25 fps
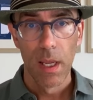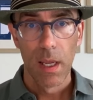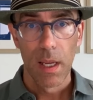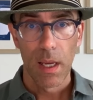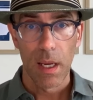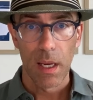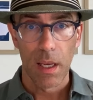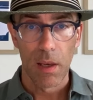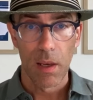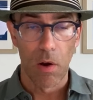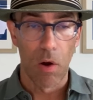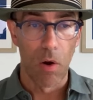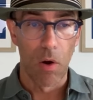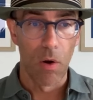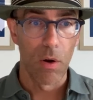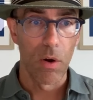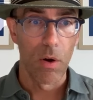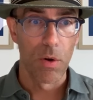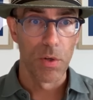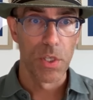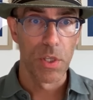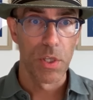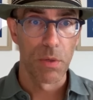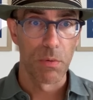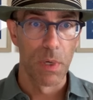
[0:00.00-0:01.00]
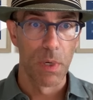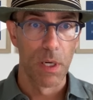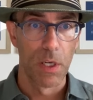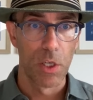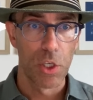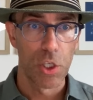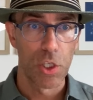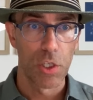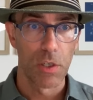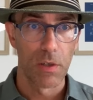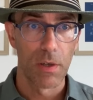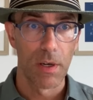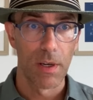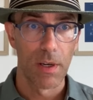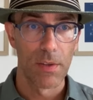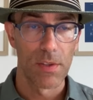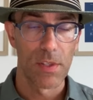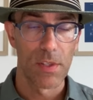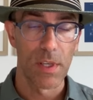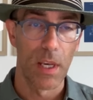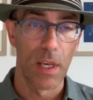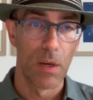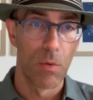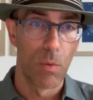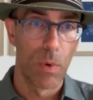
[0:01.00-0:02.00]
it all goes through
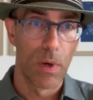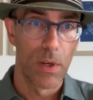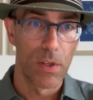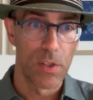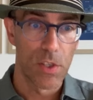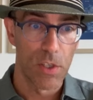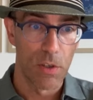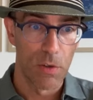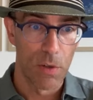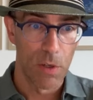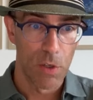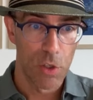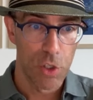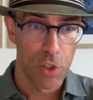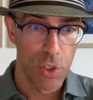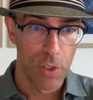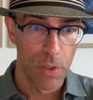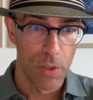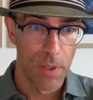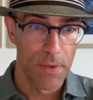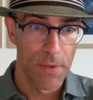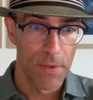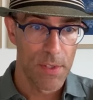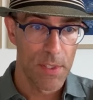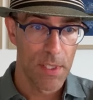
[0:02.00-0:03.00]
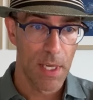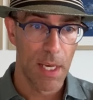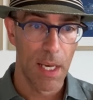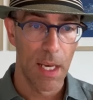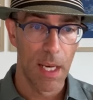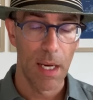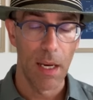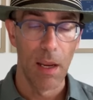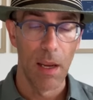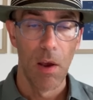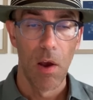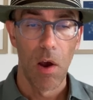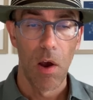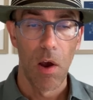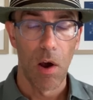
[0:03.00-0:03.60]
insurance. And what does your insurance say?